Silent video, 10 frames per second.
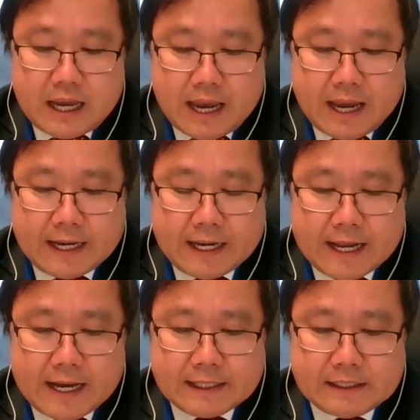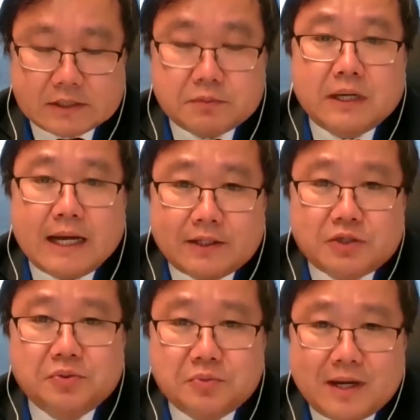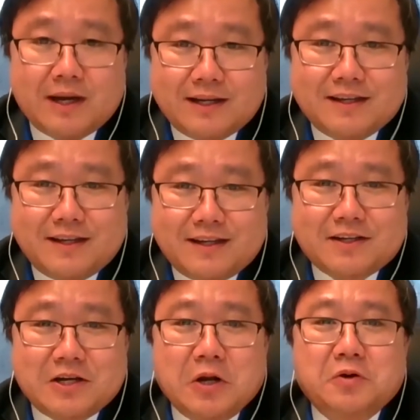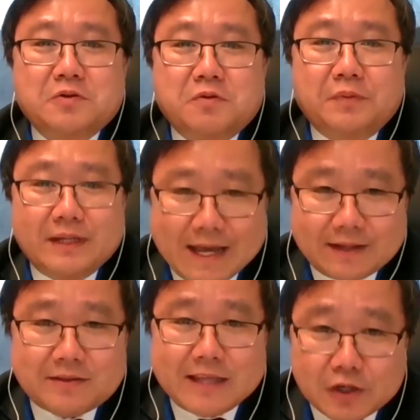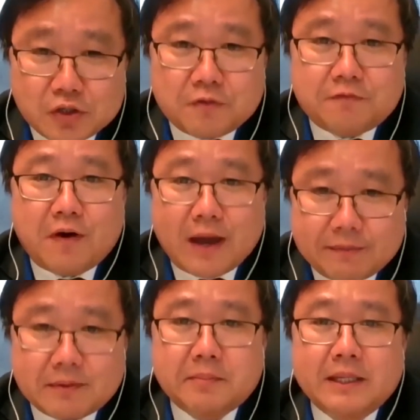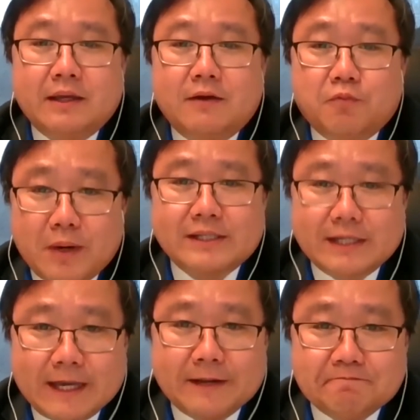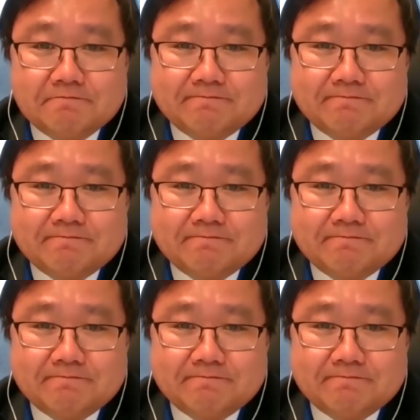And I just would like to close with that. Thank you for having me once again.